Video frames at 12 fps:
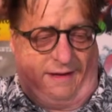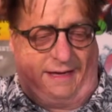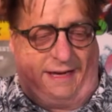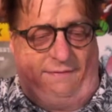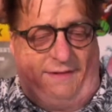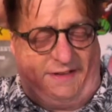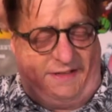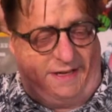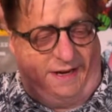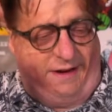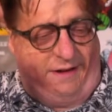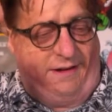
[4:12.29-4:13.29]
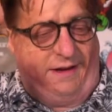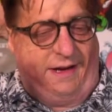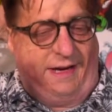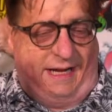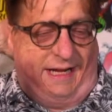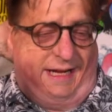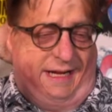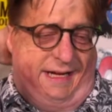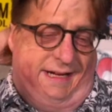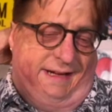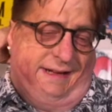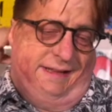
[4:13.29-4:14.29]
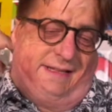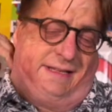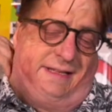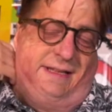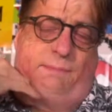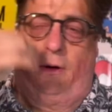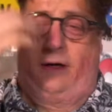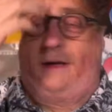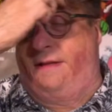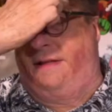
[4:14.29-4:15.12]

it kind of fits the title. This book